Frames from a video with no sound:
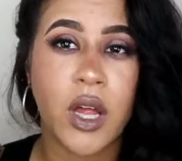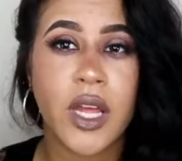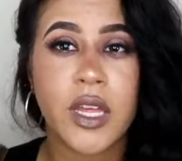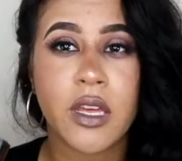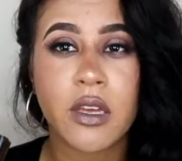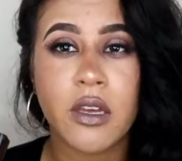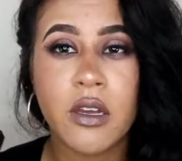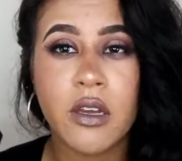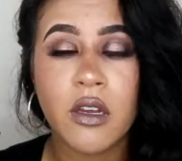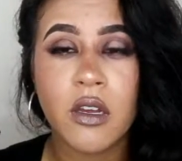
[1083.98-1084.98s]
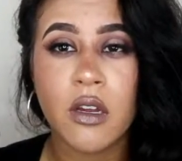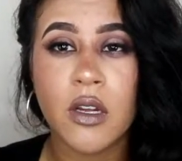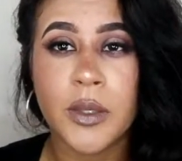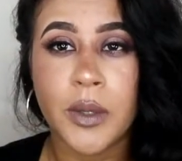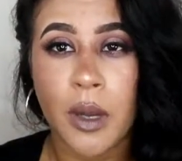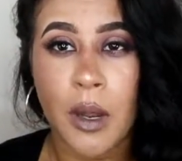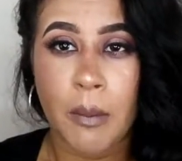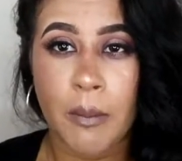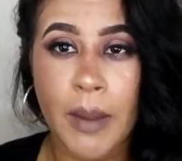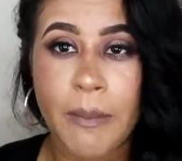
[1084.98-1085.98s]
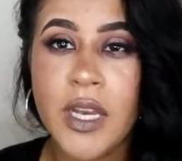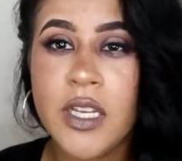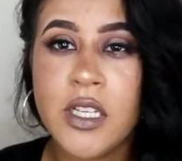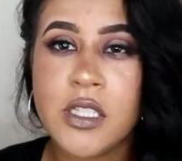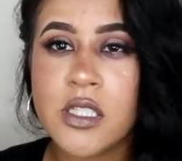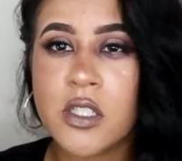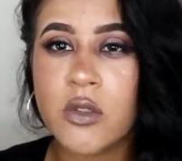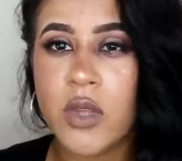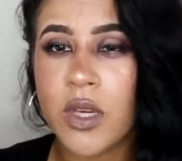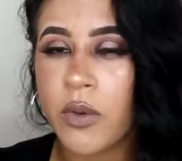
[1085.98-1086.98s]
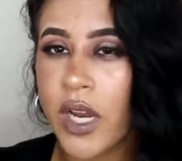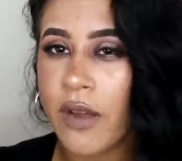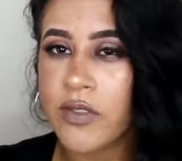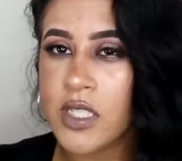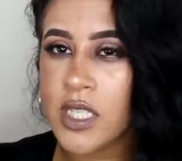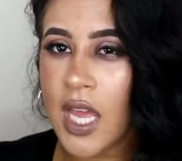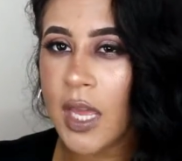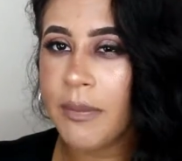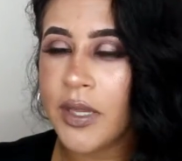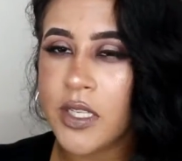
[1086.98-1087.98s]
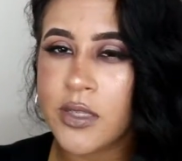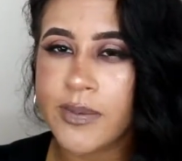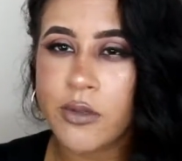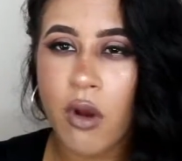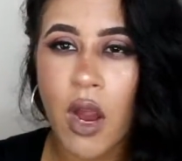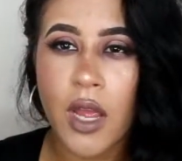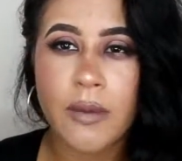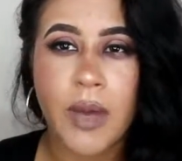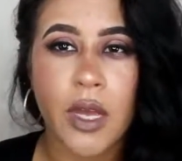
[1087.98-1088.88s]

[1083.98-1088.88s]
you like my opinions and you like what I have to say, please subscribe.